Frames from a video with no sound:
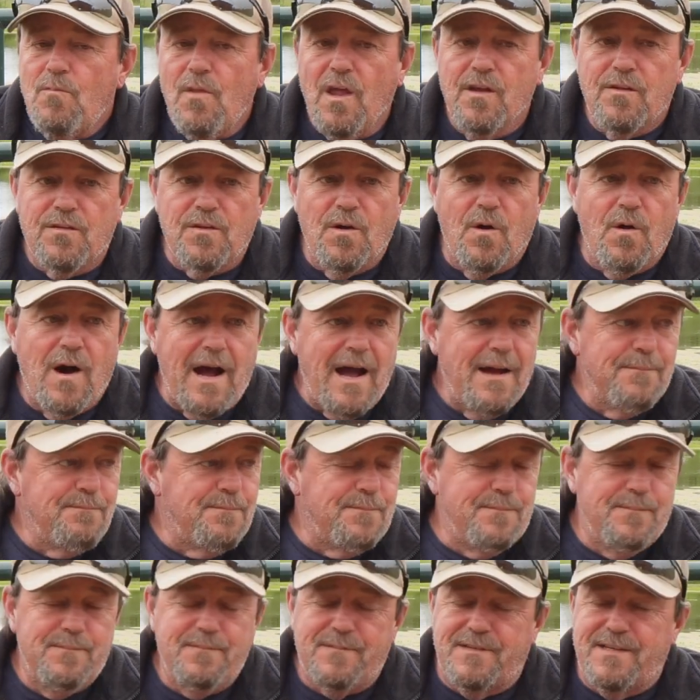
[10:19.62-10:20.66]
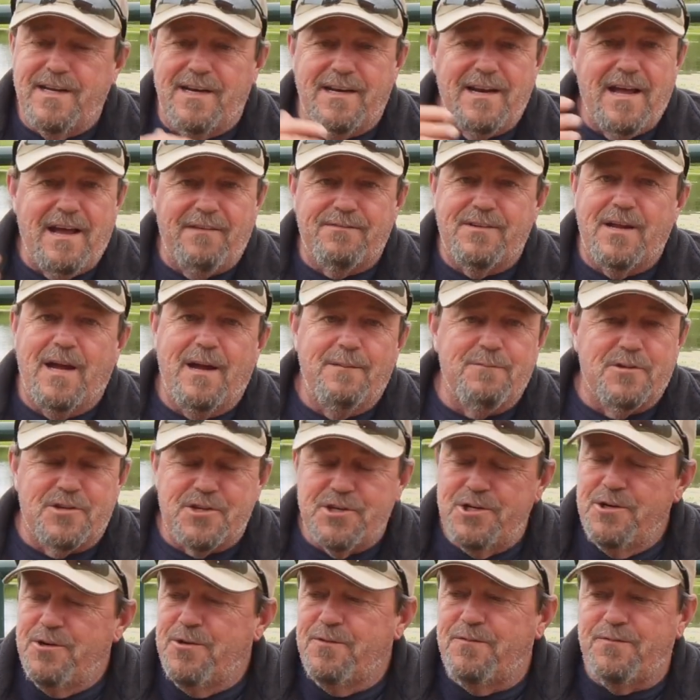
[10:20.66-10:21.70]
So I didn't have time to
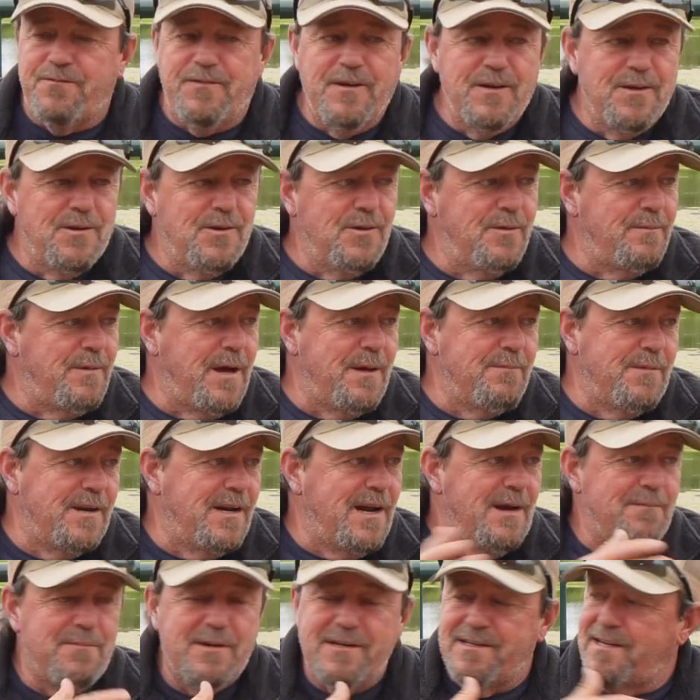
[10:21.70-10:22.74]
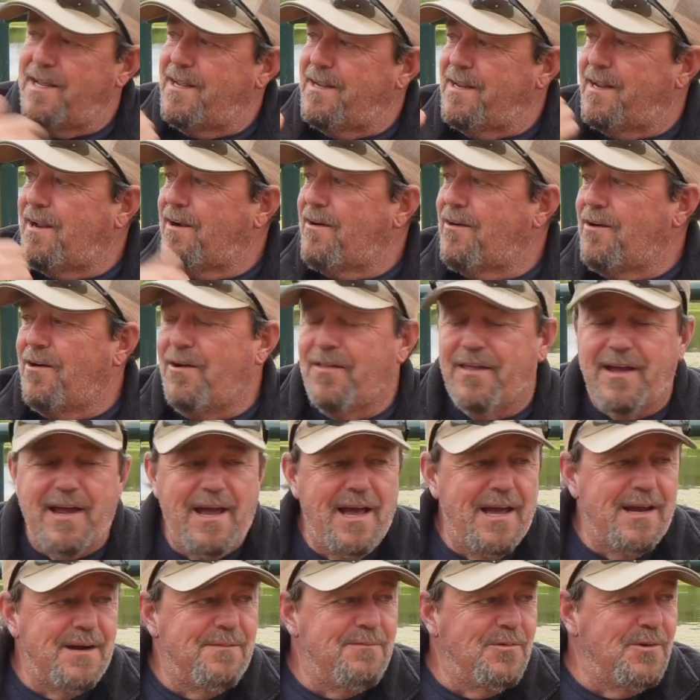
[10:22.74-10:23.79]
shoot film. I mean, I've been taking care of all
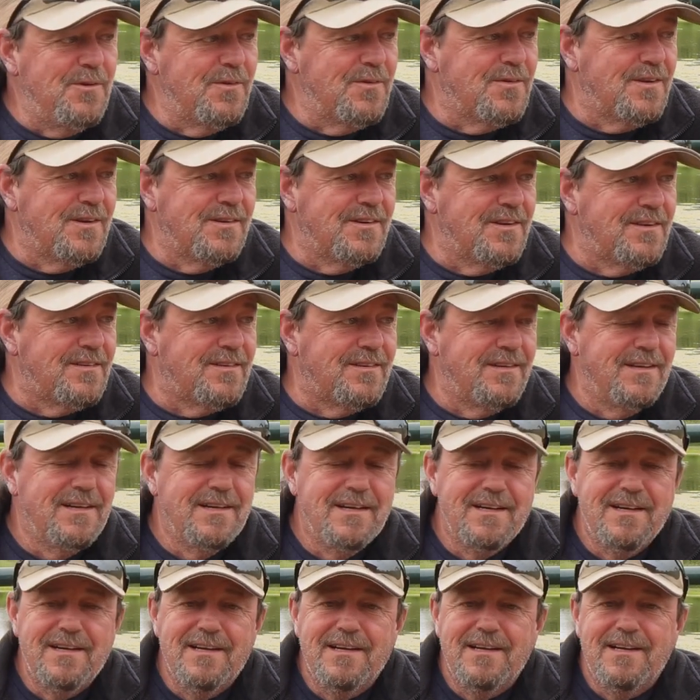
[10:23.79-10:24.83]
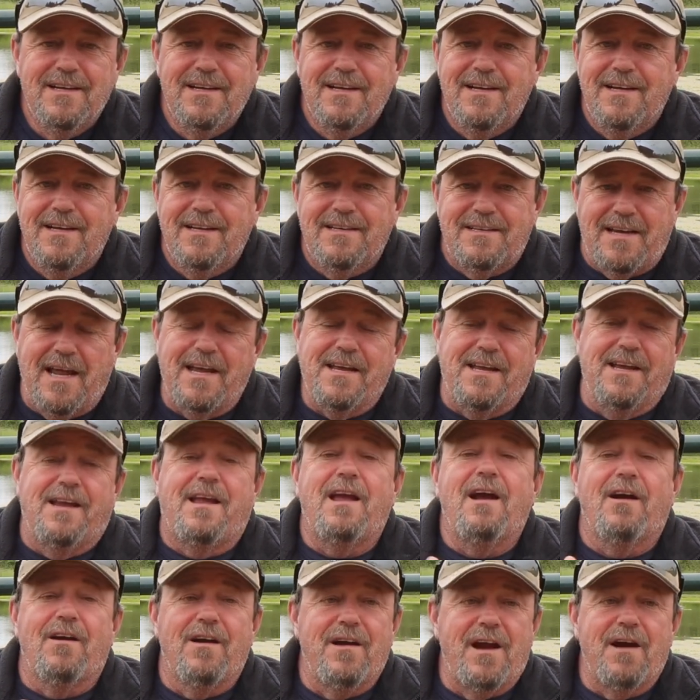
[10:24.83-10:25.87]
the animals and just taking
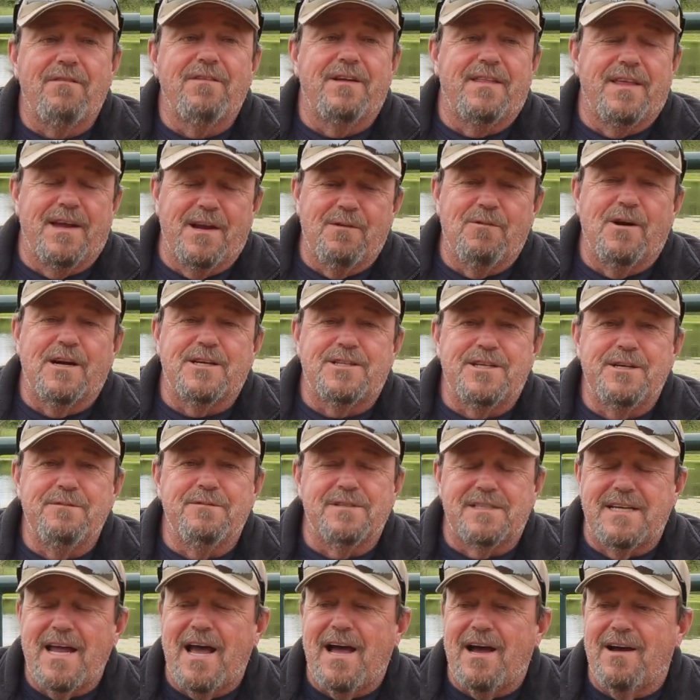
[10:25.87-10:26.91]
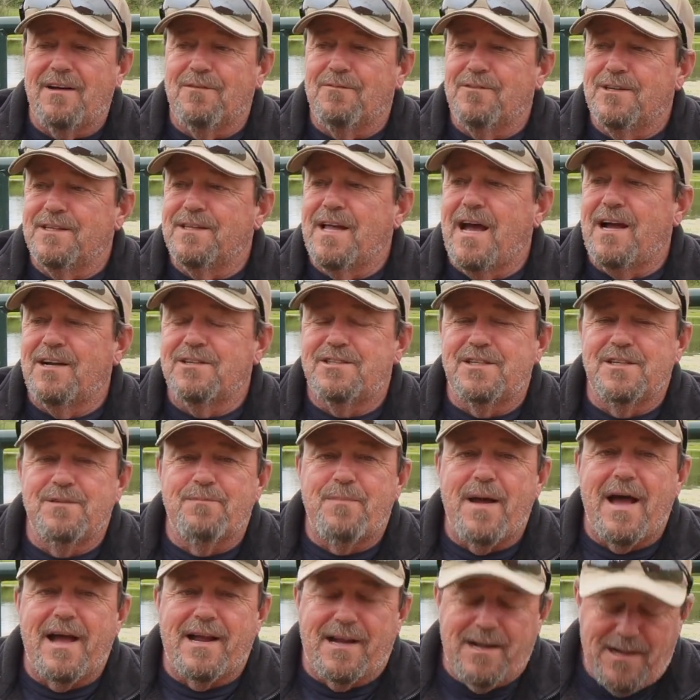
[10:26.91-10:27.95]
care of everything while she was down. Well, now she's back